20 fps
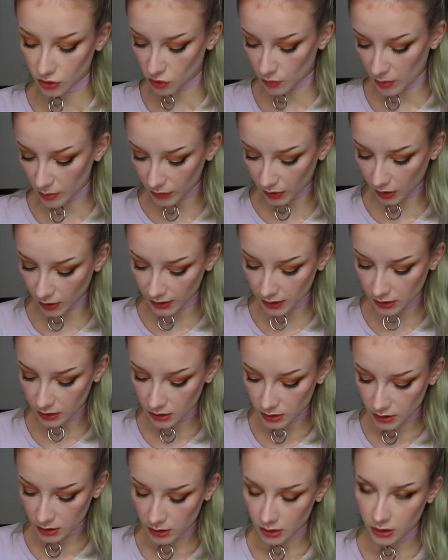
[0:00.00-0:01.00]
Do you remember, like,
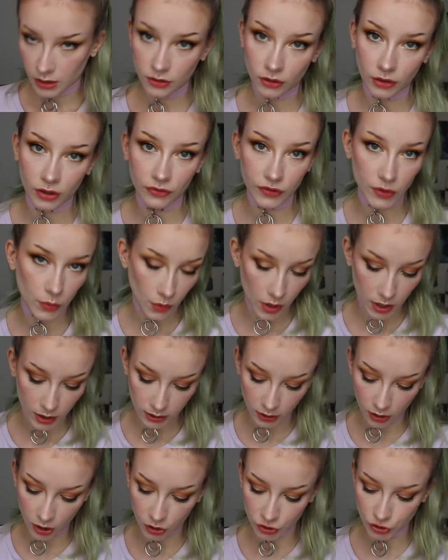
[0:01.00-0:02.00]
I don't know if you were
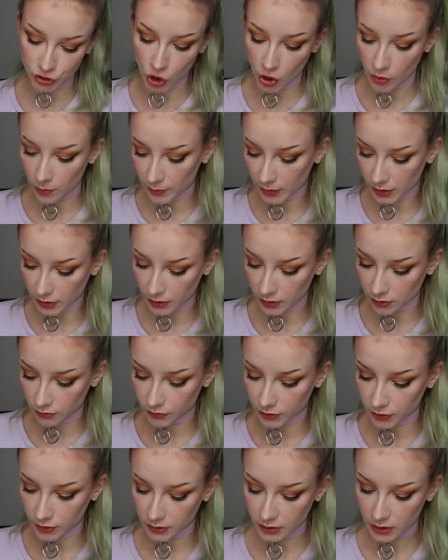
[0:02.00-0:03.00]
like on
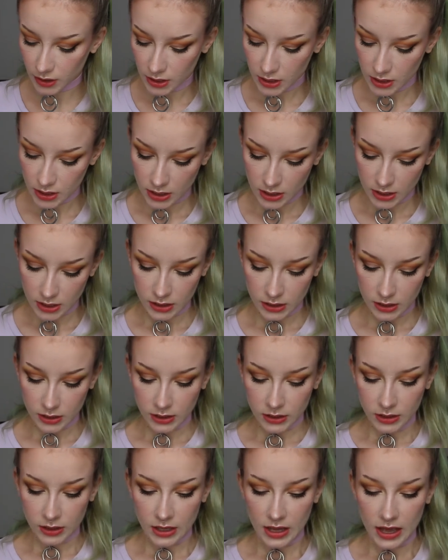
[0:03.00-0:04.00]
Tumblr and
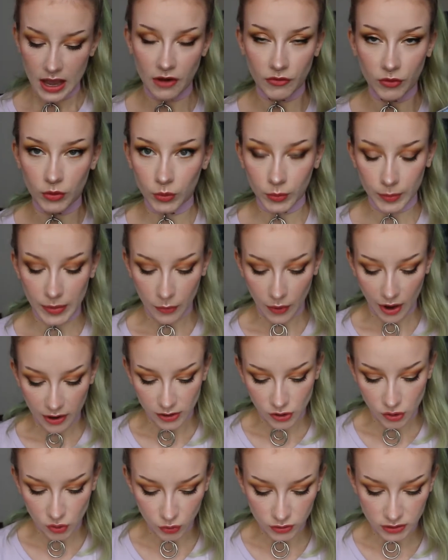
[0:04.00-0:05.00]
everyone would be
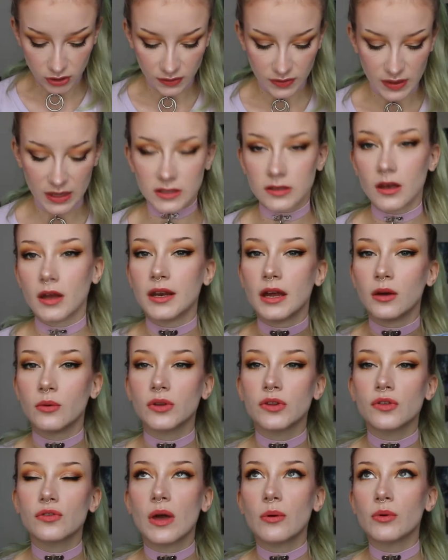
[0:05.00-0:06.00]
wearing shorts like this, and there were,
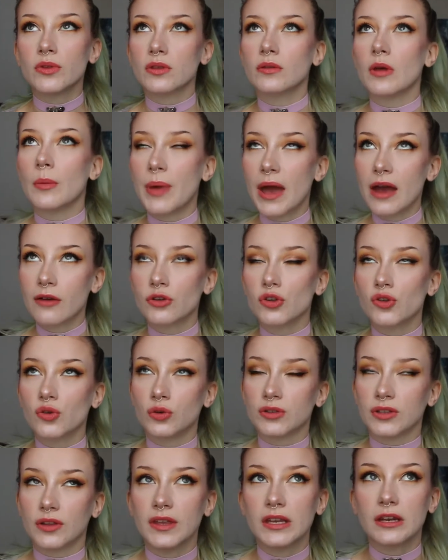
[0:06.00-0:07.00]
there were a pair of
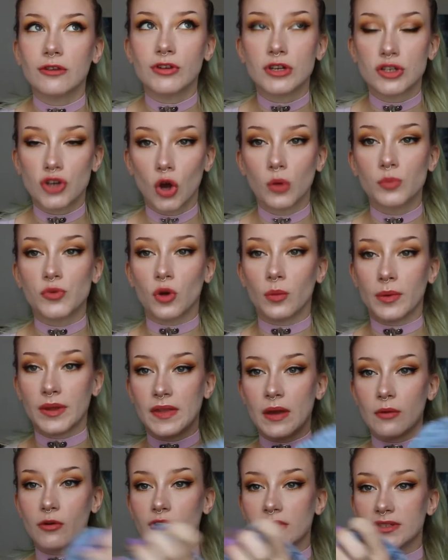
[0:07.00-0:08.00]
shorts, I think they were in Topshop, and
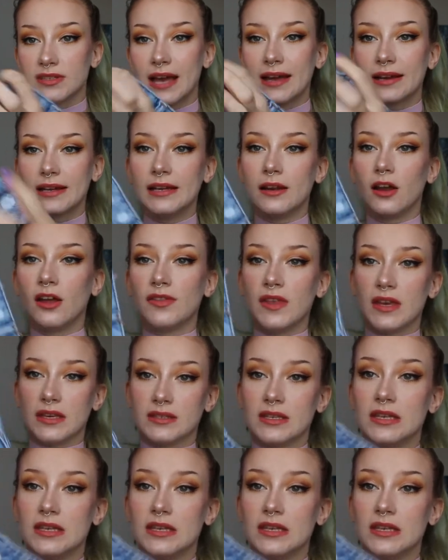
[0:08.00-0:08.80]
they were exactly like this.